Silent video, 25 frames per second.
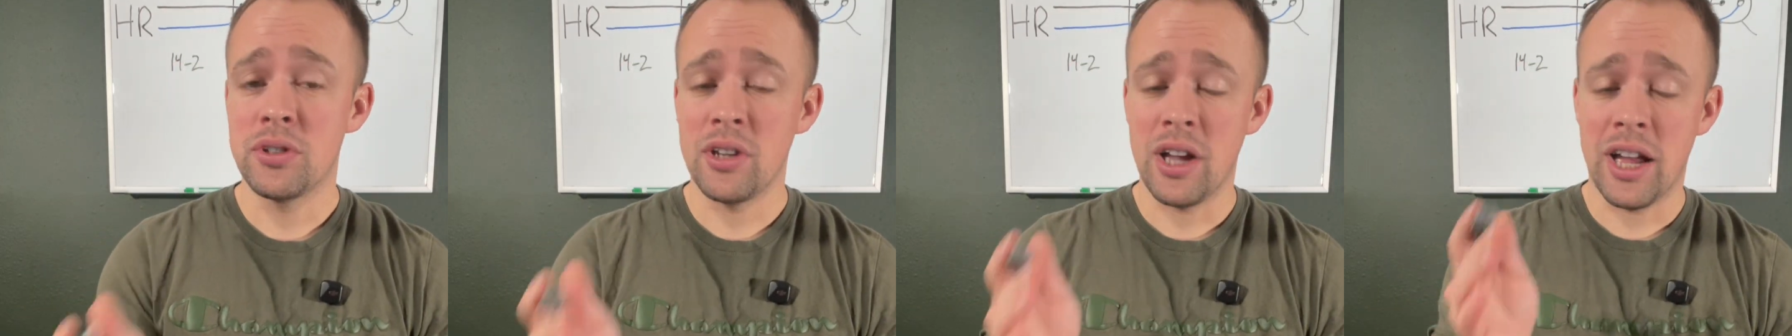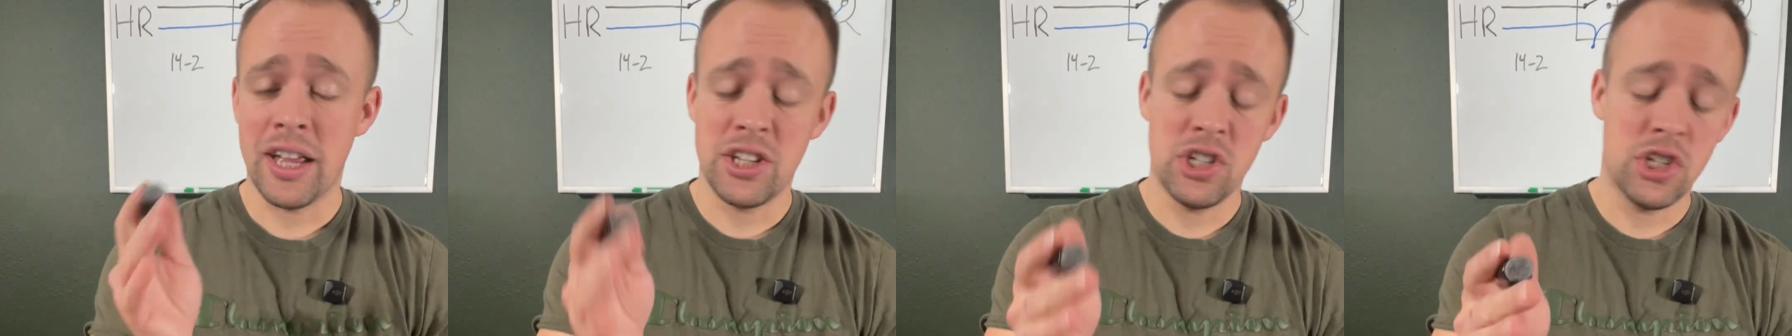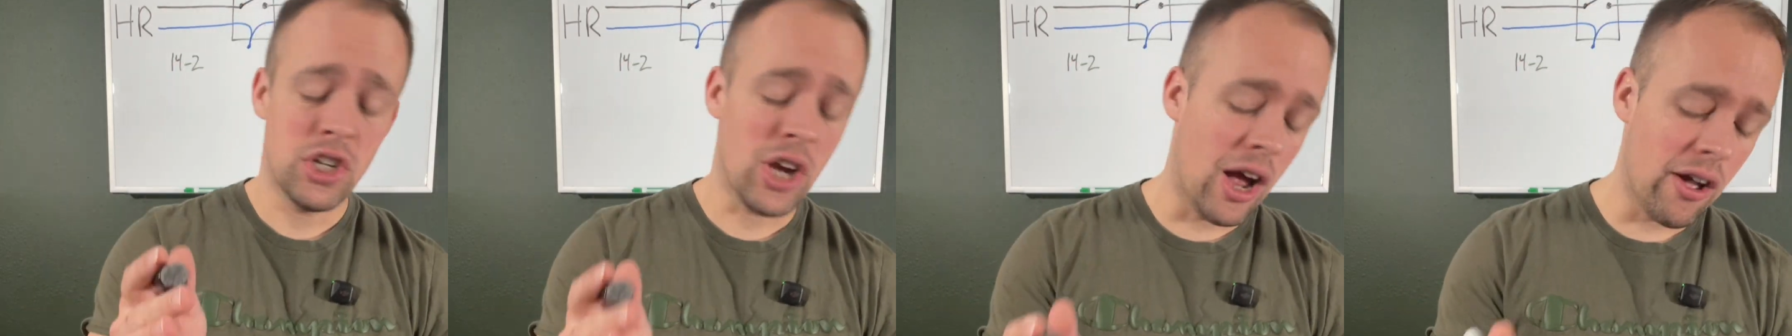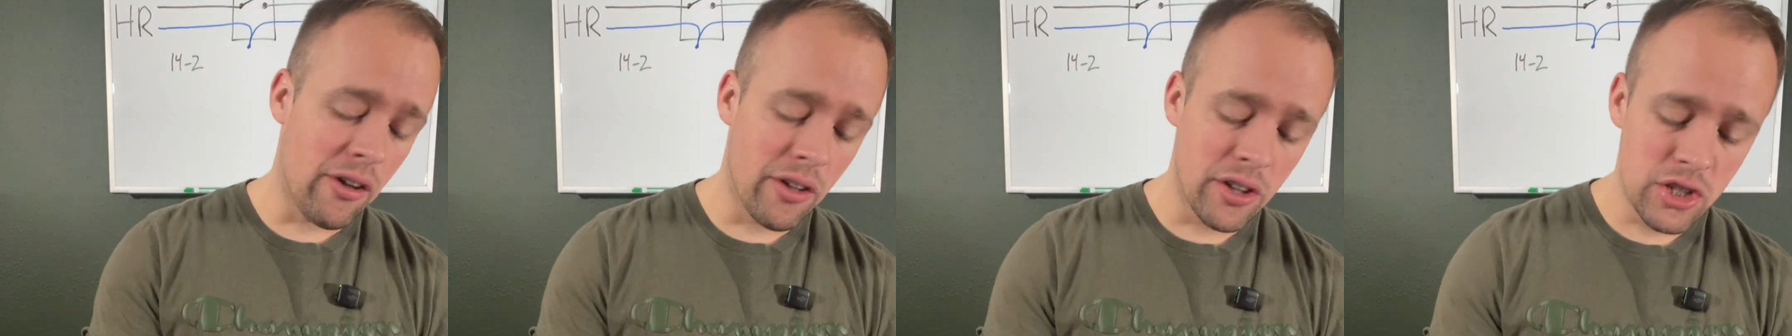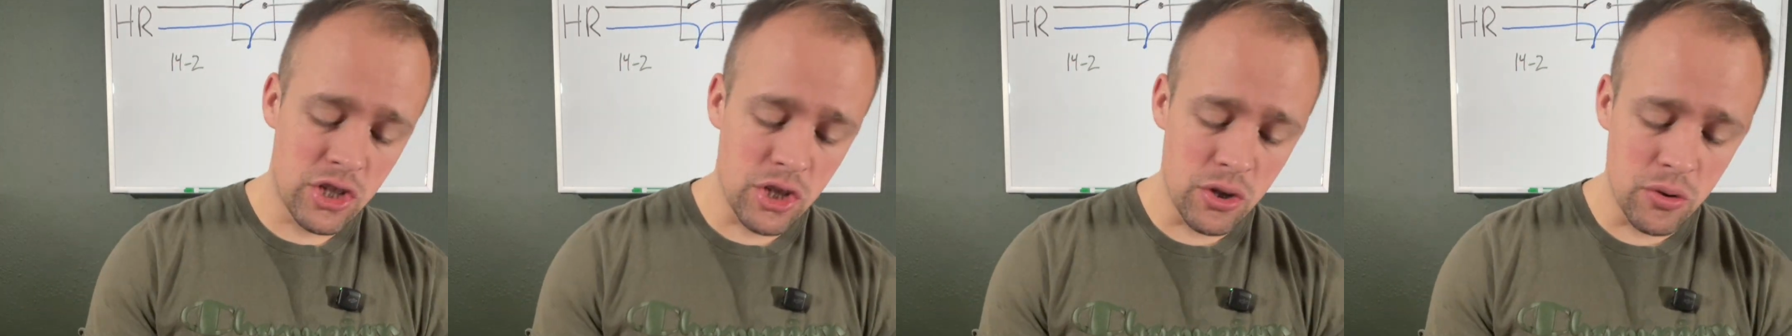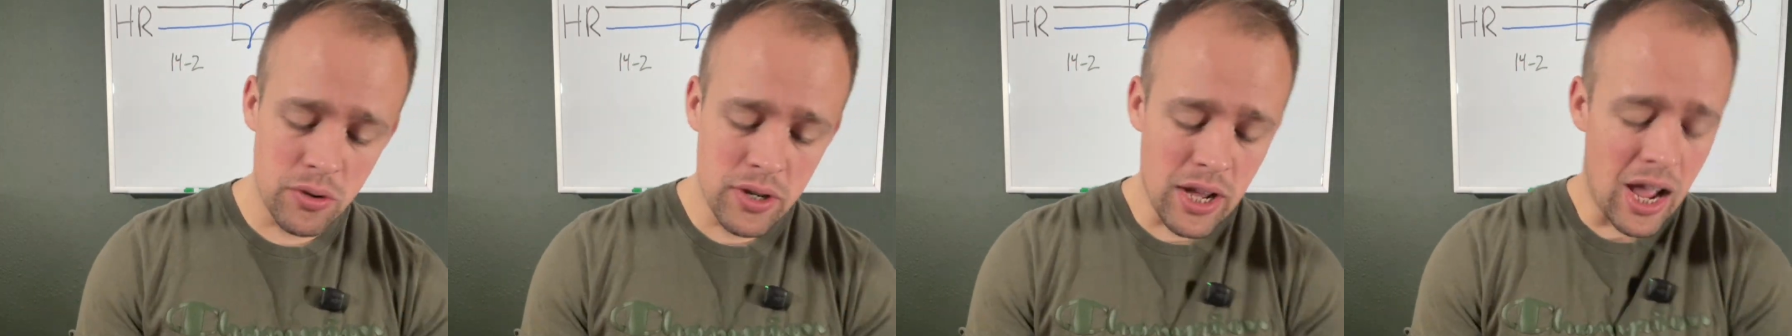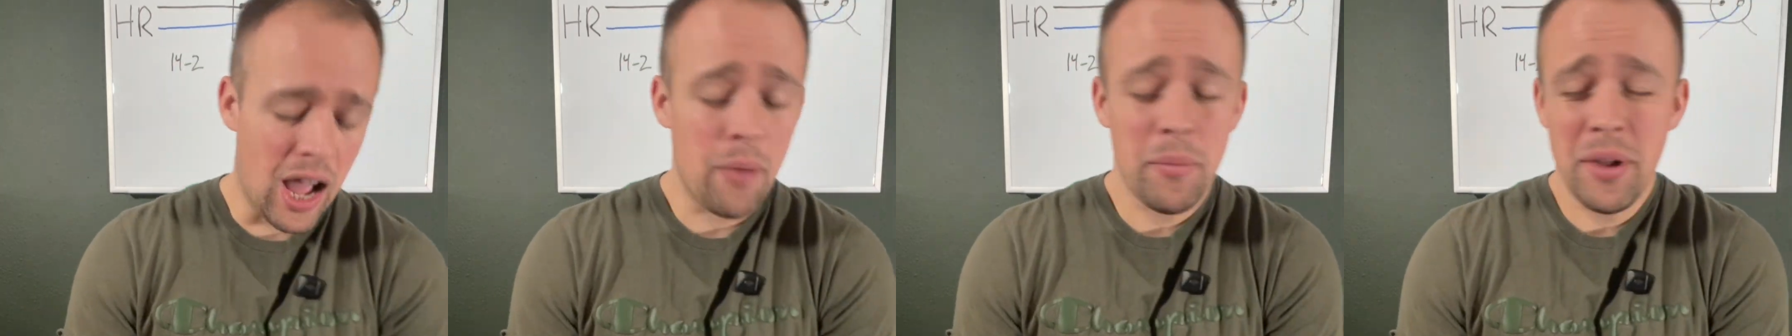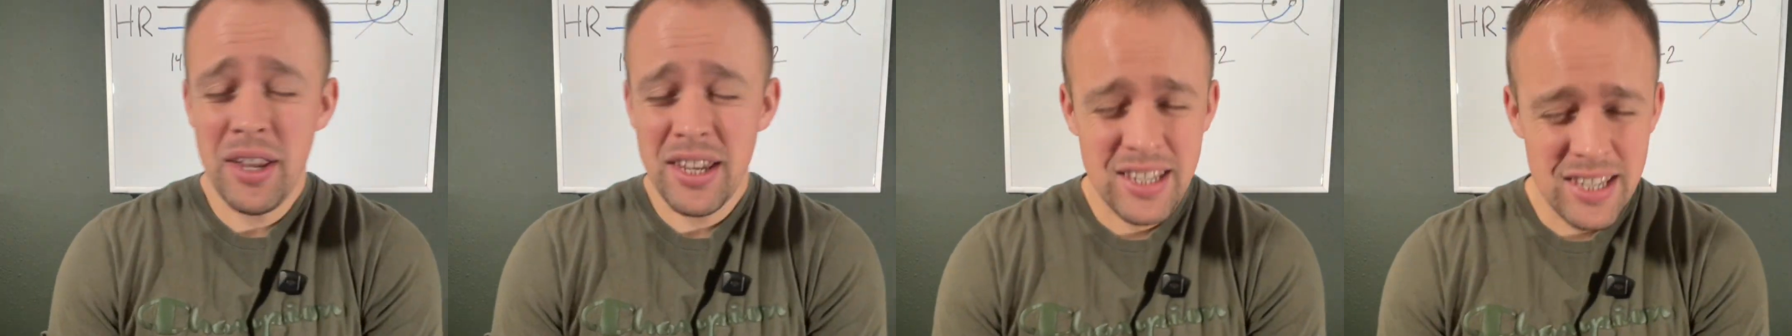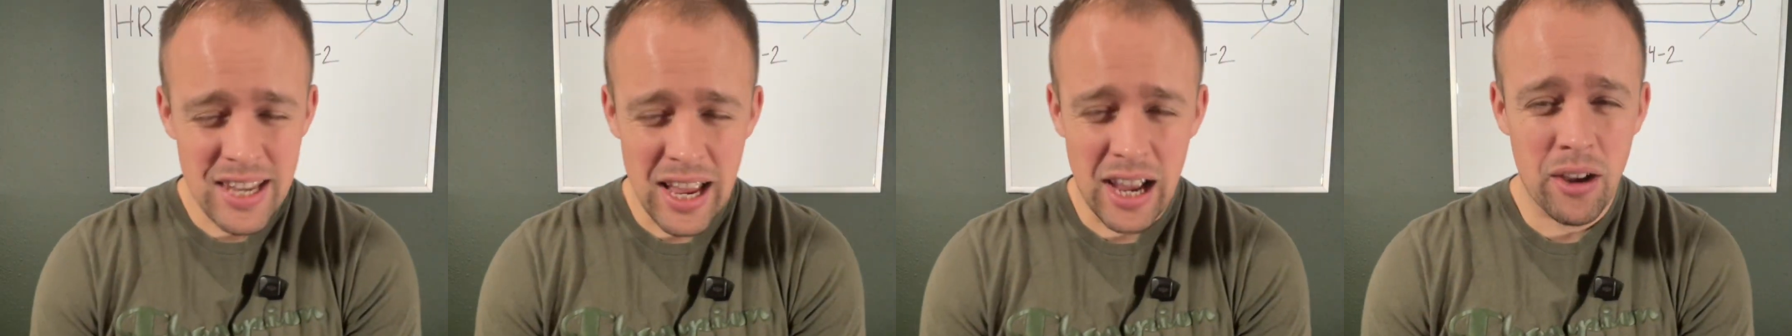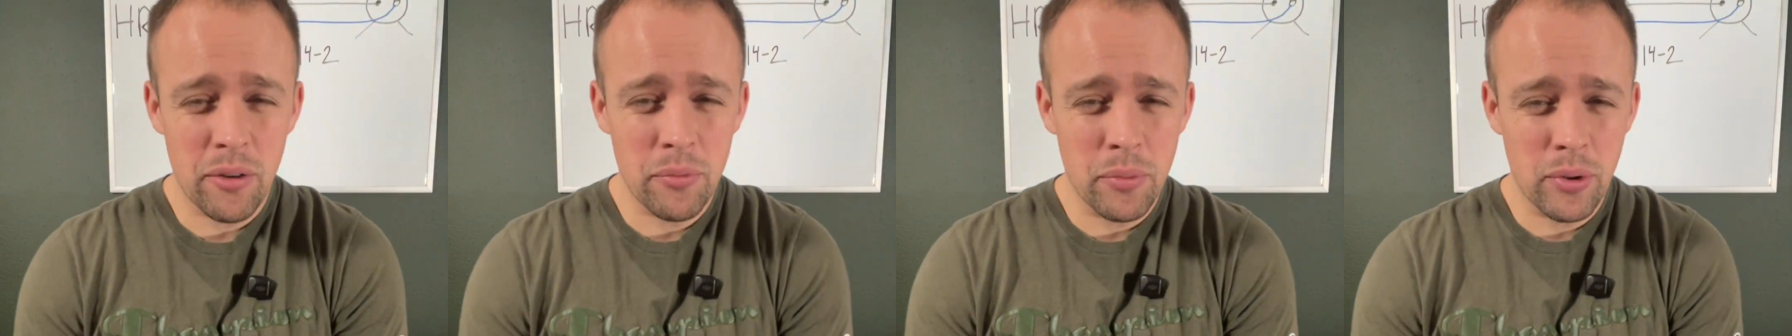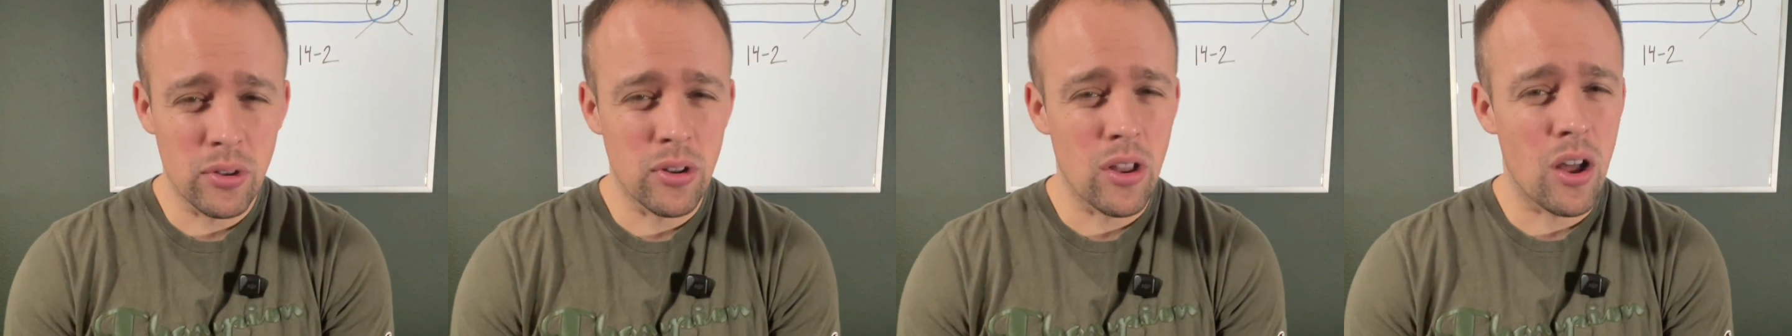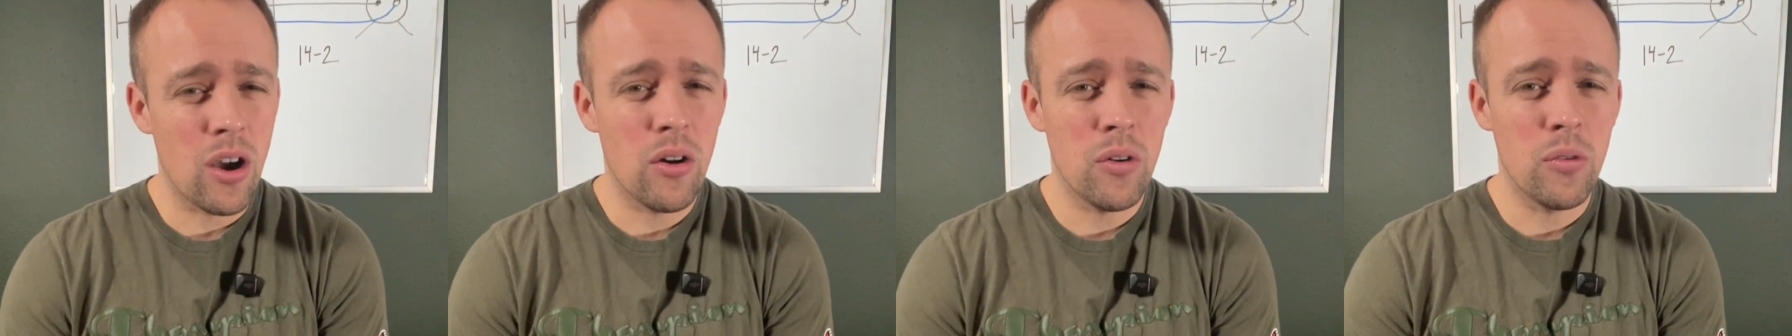I challenge you, comment down
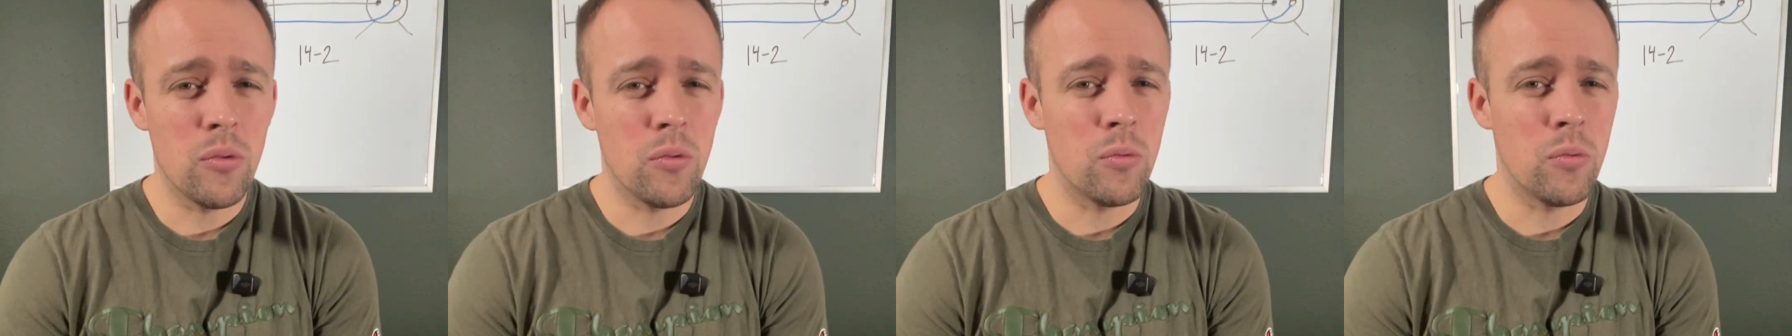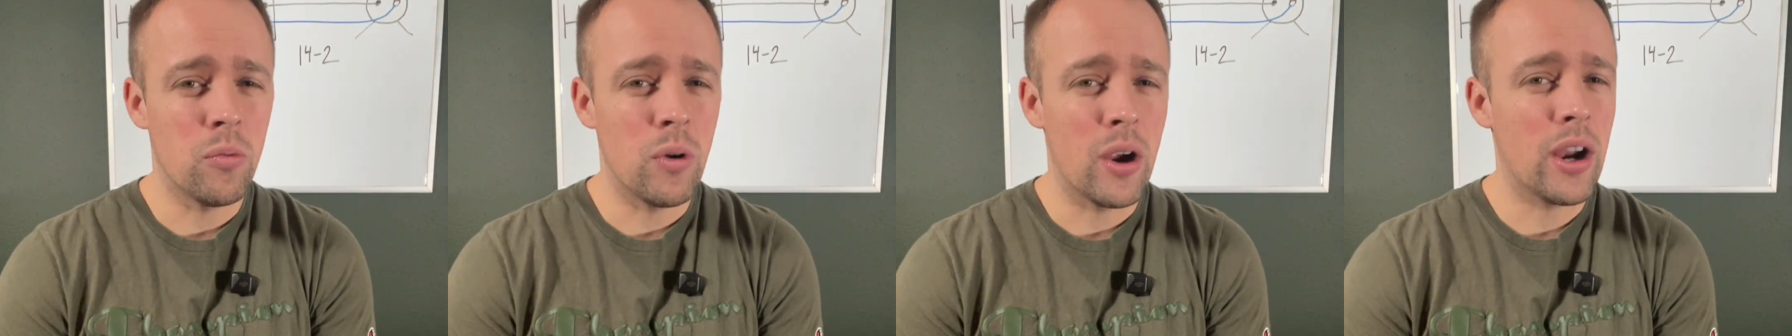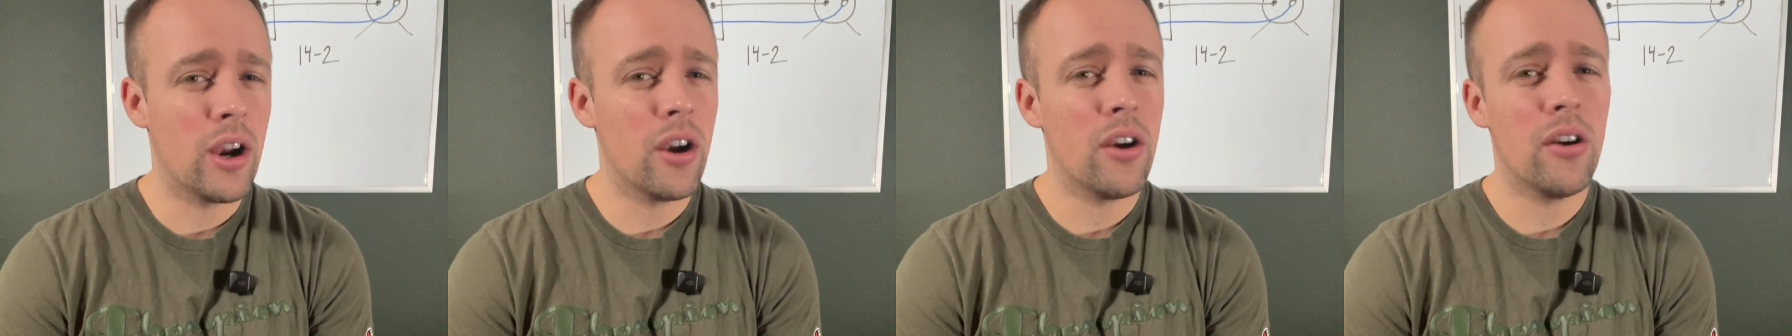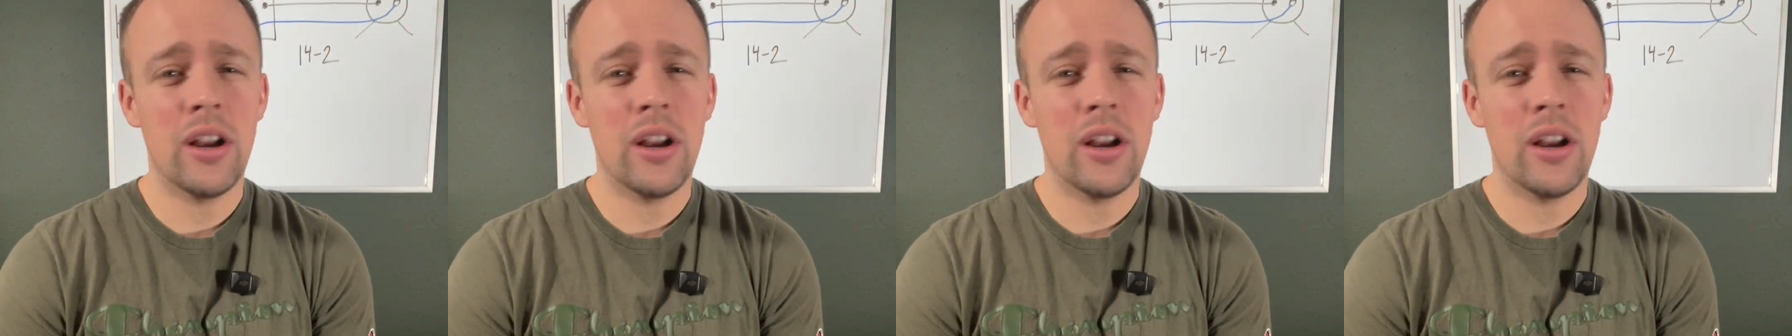below where